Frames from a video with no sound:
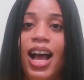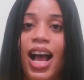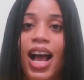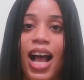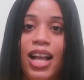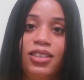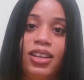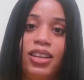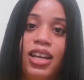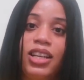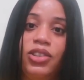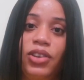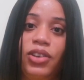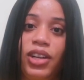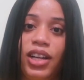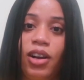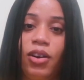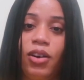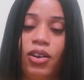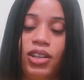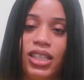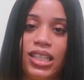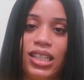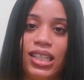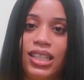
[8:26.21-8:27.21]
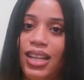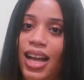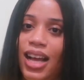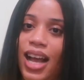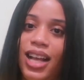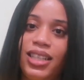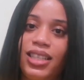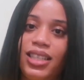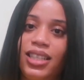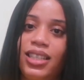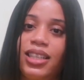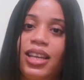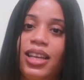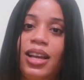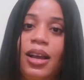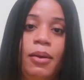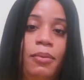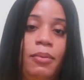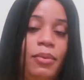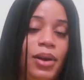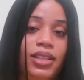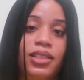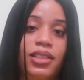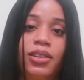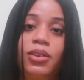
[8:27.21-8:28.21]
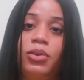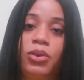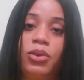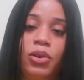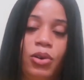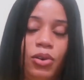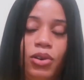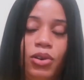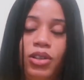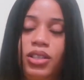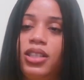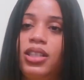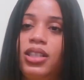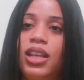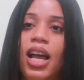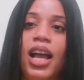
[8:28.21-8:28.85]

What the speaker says: I took a training course in that, practical course.